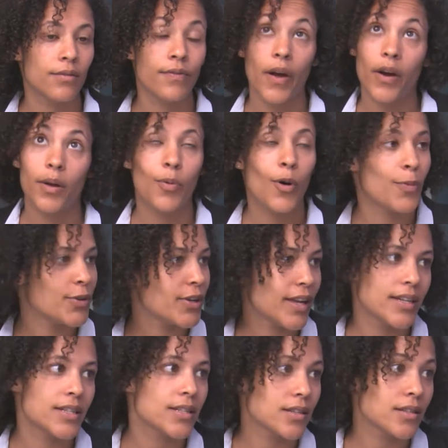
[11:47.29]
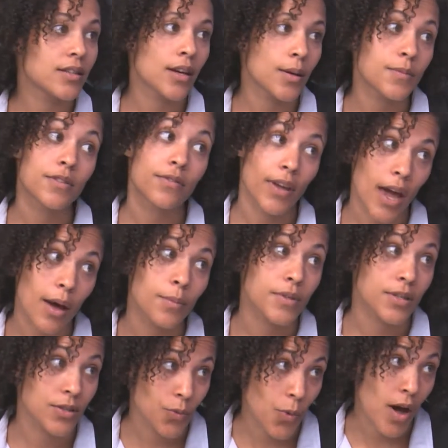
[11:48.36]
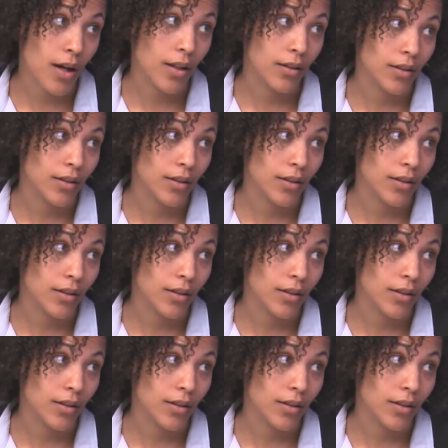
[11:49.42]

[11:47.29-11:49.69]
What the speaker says: very populated in terms of camps as well.